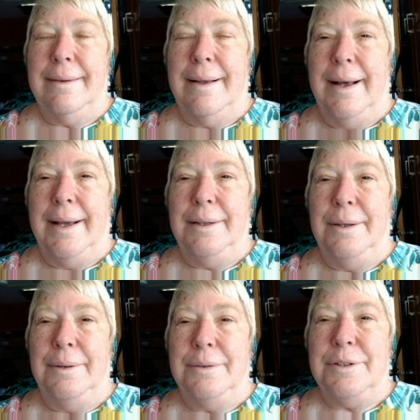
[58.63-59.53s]
I
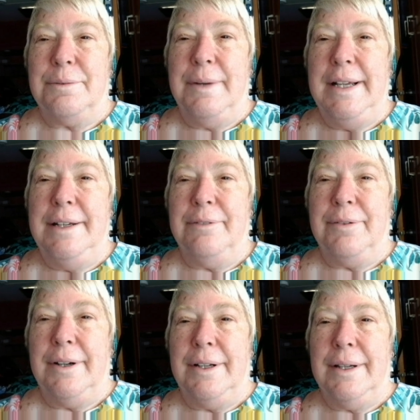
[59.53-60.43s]
use 3
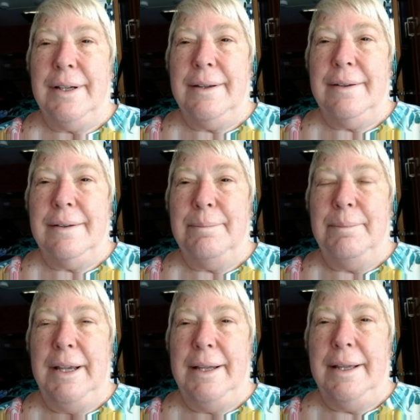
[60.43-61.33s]
different
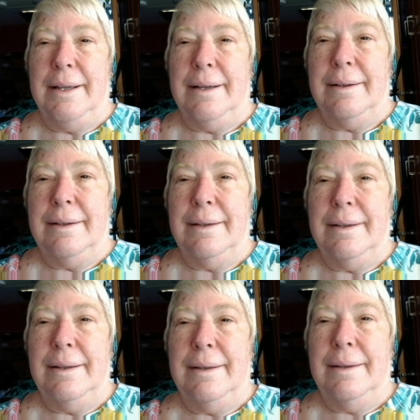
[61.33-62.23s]
media
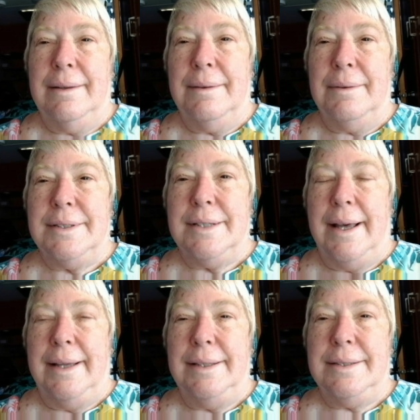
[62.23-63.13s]

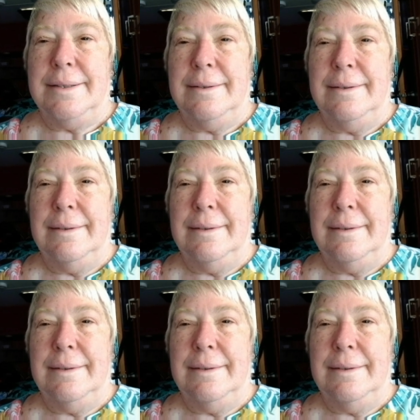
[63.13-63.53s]
sites.